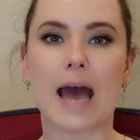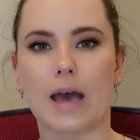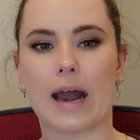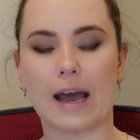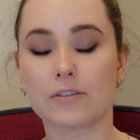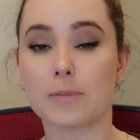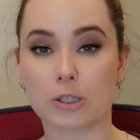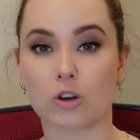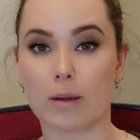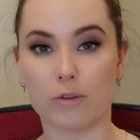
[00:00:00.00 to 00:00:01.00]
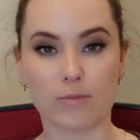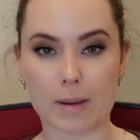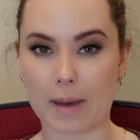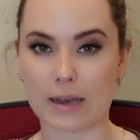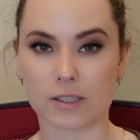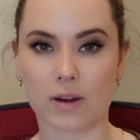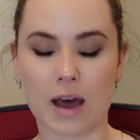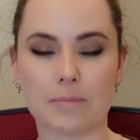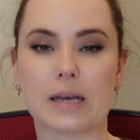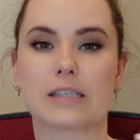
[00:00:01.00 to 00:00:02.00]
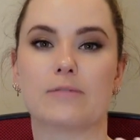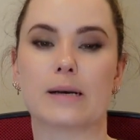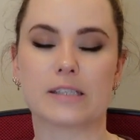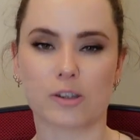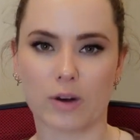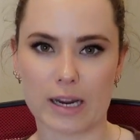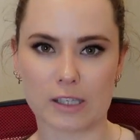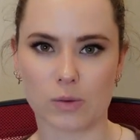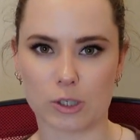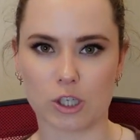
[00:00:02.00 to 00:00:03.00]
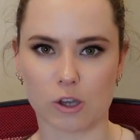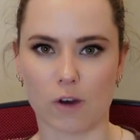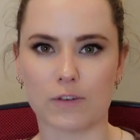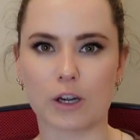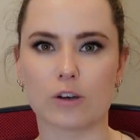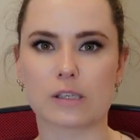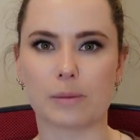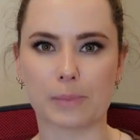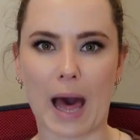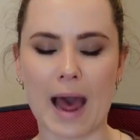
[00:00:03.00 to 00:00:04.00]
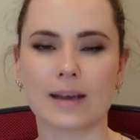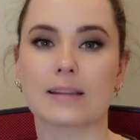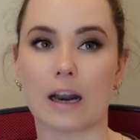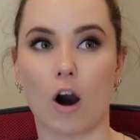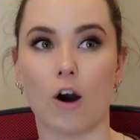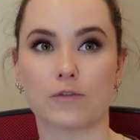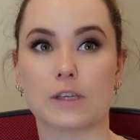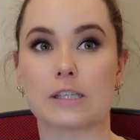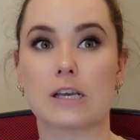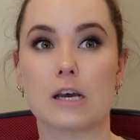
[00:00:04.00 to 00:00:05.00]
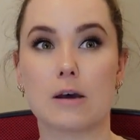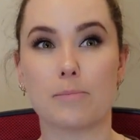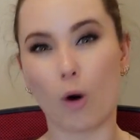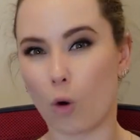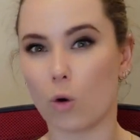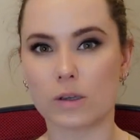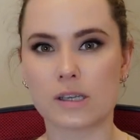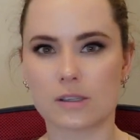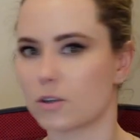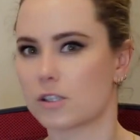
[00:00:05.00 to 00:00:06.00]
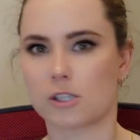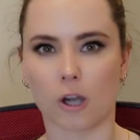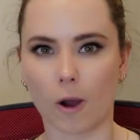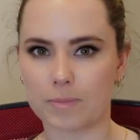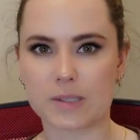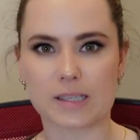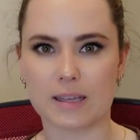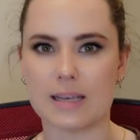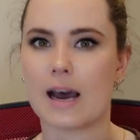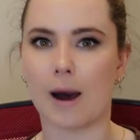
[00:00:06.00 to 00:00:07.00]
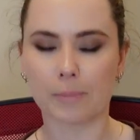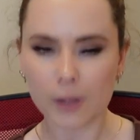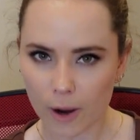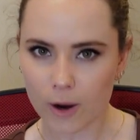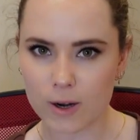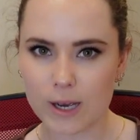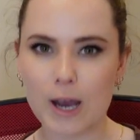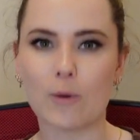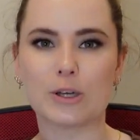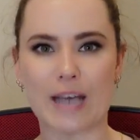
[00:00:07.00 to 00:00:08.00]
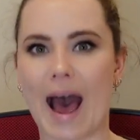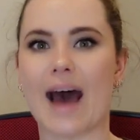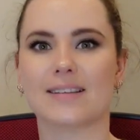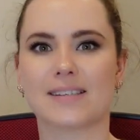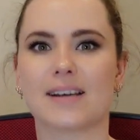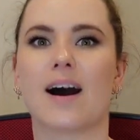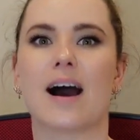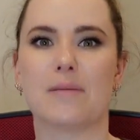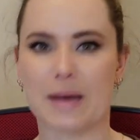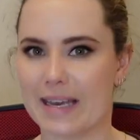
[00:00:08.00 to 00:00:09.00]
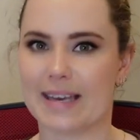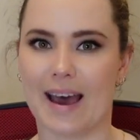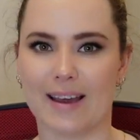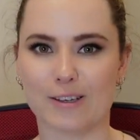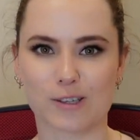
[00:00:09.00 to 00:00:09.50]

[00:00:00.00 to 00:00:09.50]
And I have to make sure I move my mouse around, because if my screen switches off and goes to black, that often pauses or stops the upload, which adds time again.